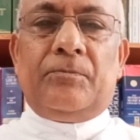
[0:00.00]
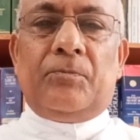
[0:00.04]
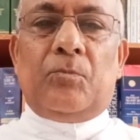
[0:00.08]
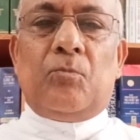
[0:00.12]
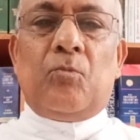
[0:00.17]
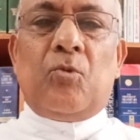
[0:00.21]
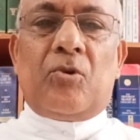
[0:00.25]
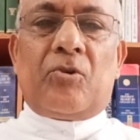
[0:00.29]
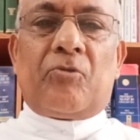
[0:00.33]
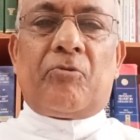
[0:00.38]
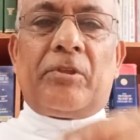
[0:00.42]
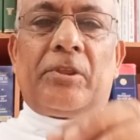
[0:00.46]

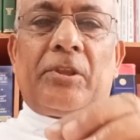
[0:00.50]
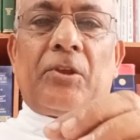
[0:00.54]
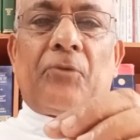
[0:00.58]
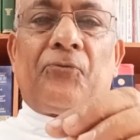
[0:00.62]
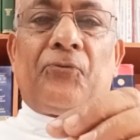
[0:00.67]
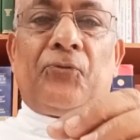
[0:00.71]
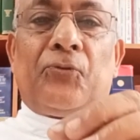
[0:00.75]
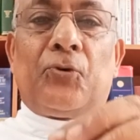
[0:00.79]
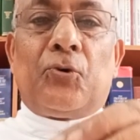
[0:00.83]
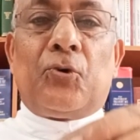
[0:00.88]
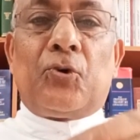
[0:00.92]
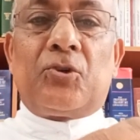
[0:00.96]
with
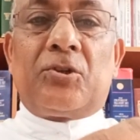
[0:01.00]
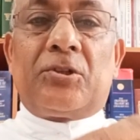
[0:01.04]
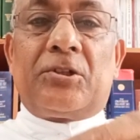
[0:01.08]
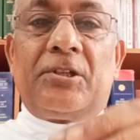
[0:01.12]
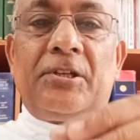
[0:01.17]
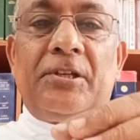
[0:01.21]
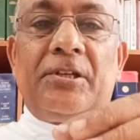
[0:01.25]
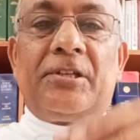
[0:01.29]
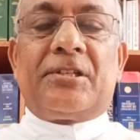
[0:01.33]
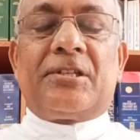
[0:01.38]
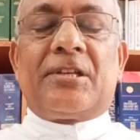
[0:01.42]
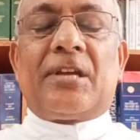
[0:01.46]

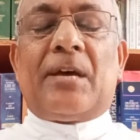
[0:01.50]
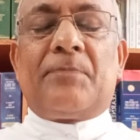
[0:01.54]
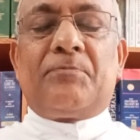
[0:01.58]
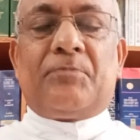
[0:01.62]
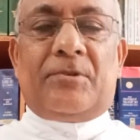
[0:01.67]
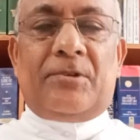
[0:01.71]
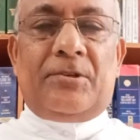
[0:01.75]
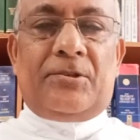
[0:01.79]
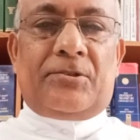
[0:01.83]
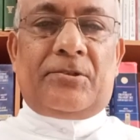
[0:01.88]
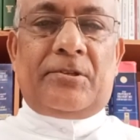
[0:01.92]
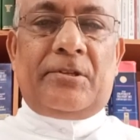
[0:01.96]
40
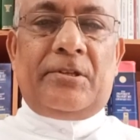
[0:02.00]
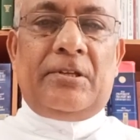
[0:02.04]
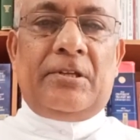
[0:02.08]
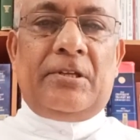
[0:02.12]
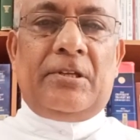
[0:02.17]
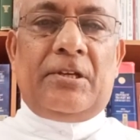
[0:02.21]
chapters.